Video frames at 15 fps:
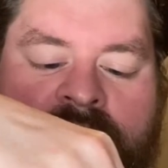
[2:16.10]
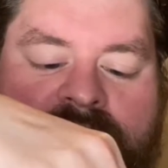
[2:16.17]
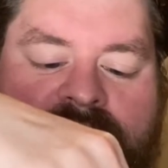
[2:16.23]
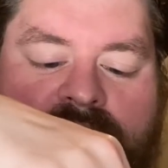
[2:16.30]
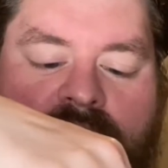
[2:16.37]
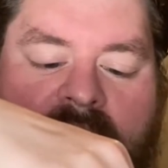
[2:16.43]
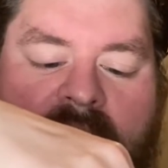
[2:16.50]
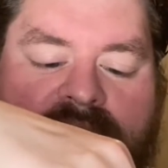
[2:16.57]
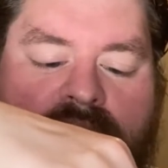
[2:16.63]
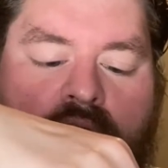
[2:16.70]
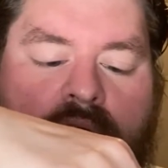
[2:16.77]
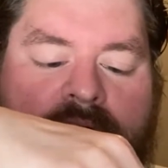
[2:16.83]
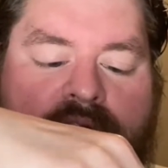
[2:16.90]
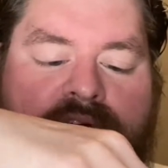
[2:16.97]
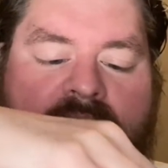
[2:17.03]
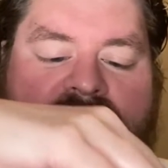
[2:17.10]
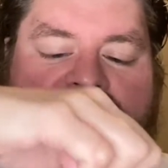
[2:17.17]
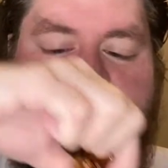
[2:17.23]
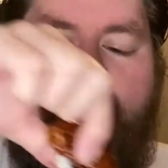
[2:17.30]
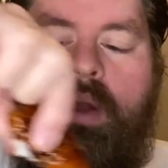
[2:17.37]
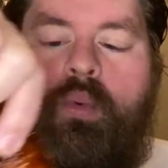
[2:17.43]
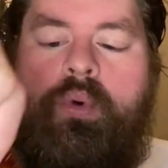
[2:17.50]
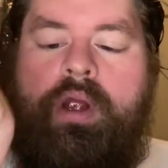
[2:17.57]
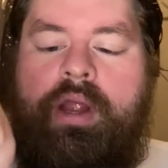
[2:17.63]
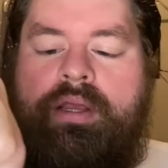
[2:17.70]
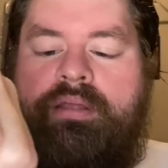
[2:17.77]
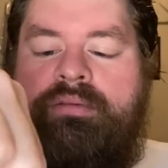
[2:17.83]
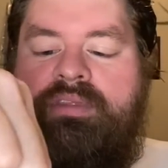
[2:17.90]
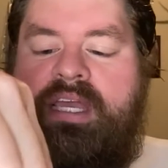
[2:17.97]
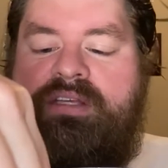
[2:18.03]
still kind of going crazy at
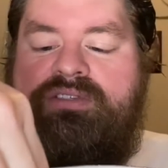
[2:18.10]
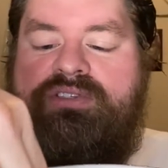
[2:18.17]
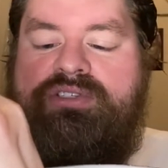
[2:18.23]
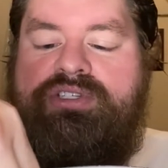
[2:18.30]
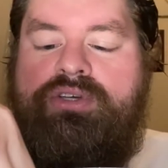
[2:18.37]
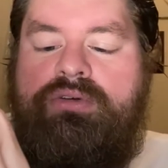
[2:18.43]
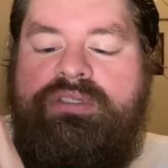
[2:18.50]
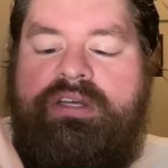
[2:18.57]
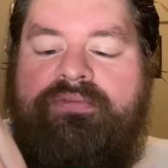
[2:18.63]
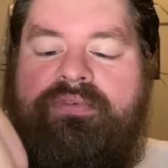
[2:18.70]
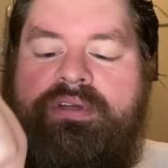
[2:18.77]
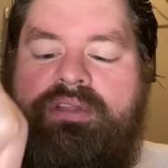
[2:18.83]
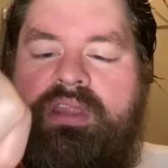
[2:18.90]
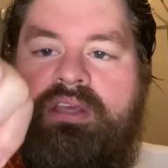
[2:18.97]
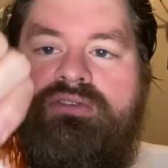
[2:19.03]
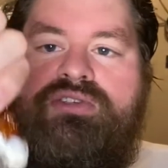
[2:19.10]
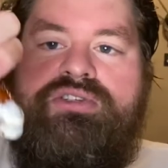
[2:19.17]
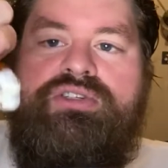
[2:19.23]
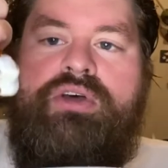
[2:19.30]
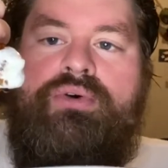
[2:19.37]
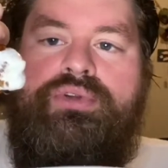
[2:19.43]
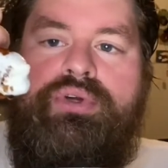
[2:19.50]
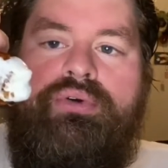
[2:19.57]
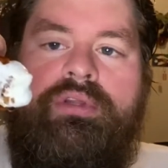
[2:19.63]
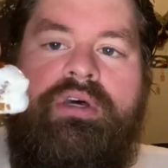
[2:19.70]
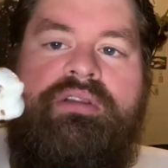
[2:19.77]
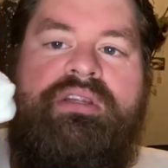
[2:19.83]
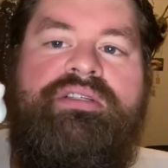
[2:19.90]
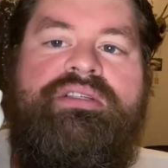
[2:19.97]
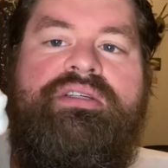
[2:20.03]
work. Things are so different. Things are so new. Look,
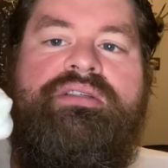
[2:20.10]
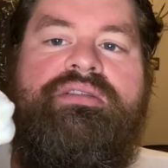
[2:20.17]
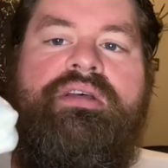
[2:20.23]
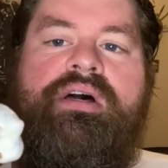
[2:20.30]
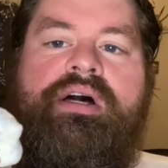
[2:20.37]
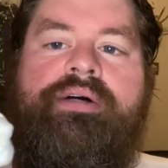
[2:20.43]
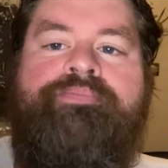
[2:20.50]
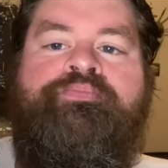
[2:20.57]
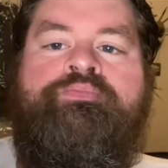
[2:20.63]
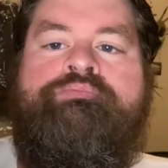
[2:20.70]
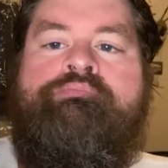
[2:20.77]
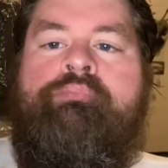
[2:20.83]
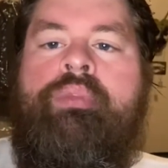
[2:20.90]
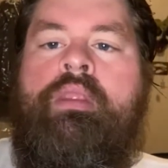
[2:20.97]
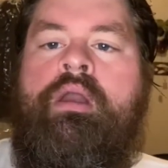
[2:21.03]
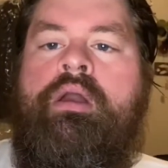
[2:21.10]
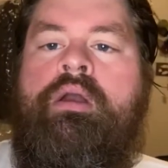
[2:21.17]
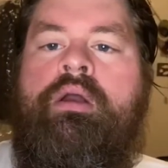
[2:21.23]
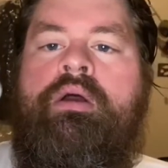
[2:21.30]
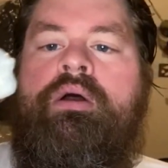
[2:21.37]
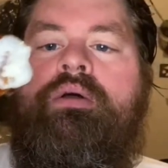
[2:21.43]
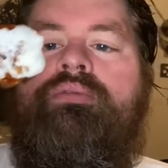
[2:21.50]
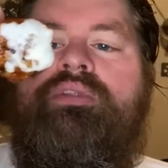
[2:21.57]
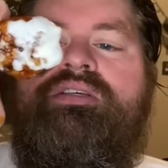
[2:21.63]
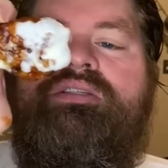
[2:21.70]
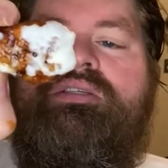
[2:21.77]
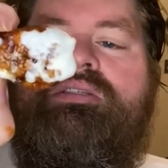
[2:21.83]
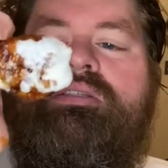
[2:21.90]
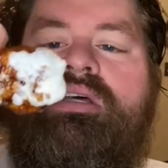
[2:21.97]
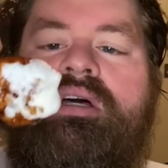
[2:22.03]
this is the, this
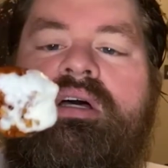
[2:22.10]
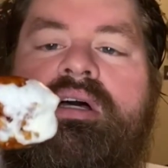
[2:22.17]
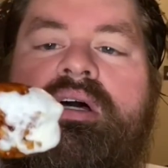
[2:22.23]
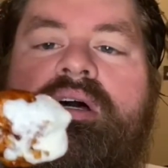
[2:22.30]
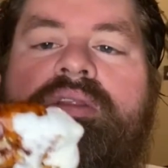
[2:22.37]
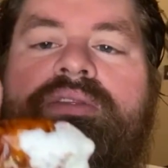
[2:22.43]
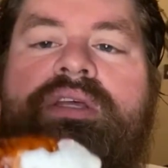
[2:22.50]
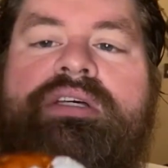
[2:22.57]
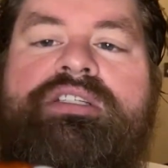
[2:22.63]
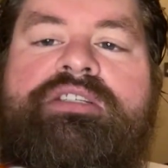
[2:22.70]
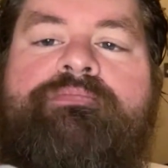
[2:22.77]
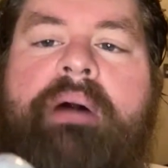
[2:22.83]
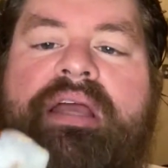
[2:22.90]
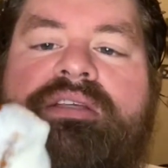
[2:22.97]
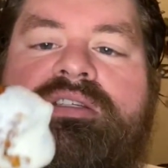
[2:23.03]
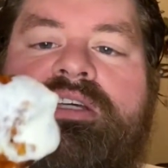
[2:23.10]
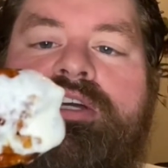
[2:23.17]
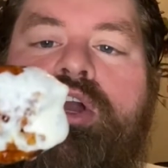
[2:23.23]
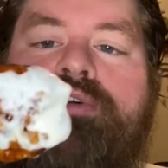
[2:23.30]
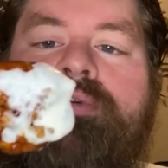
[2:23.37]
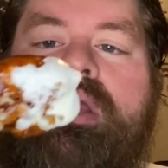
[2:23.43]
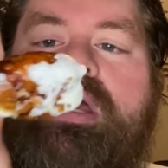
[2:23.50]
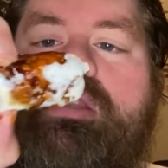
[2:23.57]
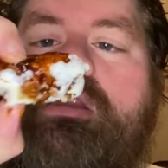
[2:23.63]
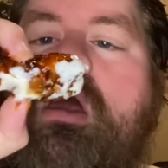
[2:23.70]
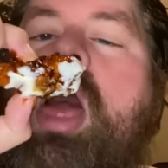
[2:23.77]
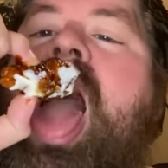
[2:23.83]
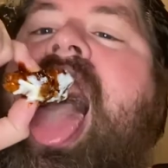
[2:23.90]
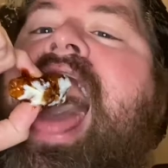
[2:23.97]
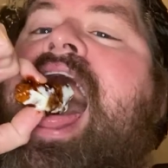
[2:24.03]
is the, the spicy Korean.
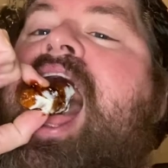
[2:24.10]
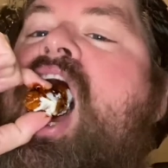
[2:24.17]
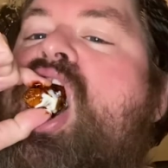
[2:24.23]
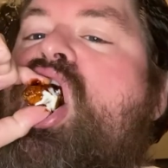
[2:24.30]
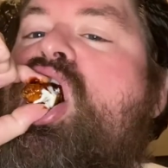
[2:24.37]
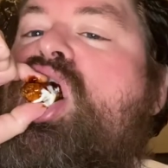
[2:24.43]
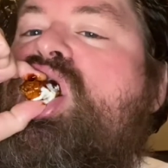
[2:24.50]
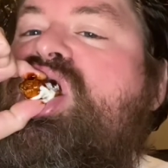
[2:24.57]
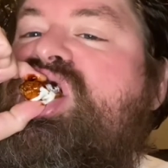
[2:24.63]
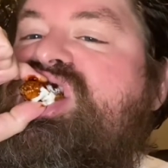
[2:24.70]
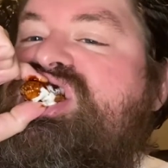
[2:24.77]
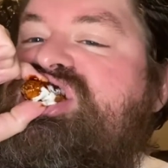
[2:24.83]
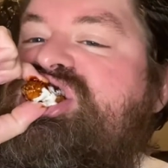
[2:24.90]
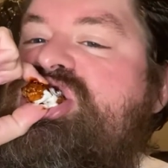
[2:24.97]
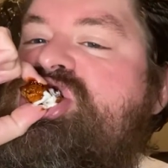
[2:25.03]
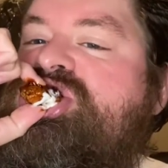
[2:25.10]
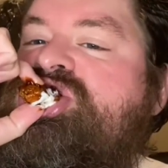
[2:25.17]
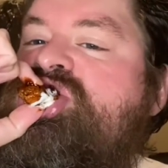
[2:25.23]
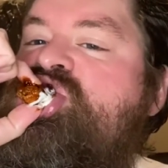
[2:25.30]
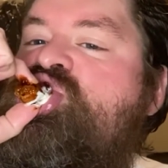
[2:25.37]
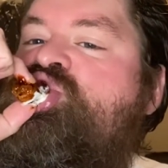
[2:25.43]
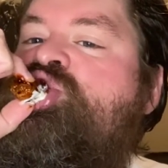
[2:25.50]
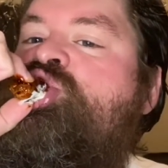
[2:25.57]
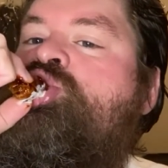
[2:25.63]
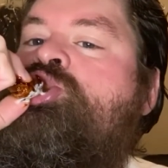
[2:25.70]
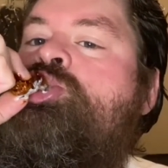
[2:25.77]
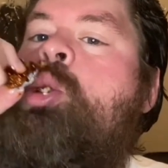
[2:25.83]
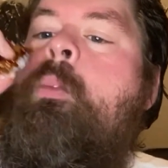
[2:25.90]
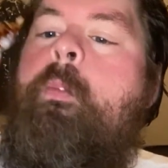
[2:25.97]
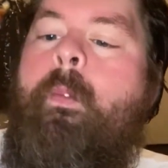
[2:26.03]
Mmm.
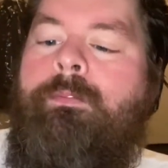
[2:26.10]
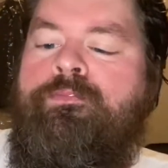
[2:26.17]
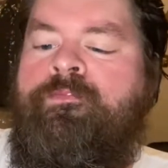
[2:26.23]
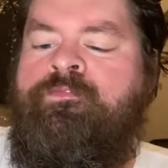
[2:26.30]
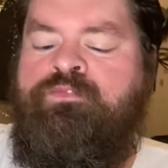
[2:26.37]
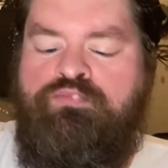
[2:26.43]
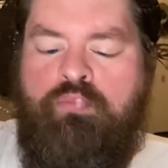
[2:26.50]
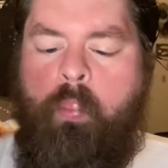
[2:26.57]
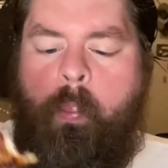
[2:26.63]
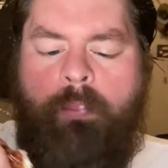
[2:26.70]
Mmm.